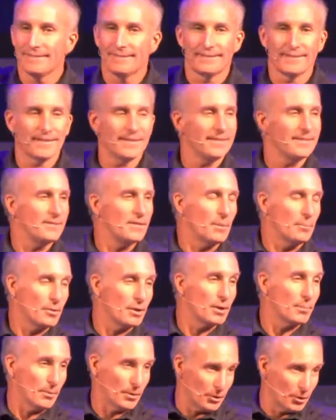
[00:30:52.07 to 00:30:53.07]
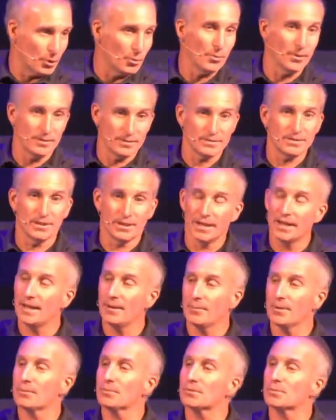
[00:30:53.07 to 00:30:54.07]
Okay, they put up a new one today. I
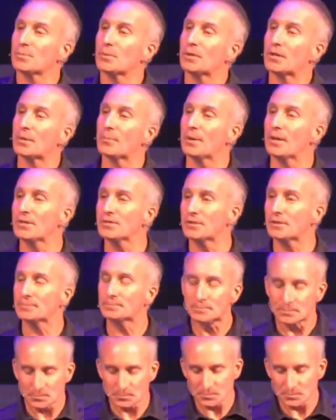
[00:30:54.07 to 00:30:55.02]
mean, it was pretty amazing.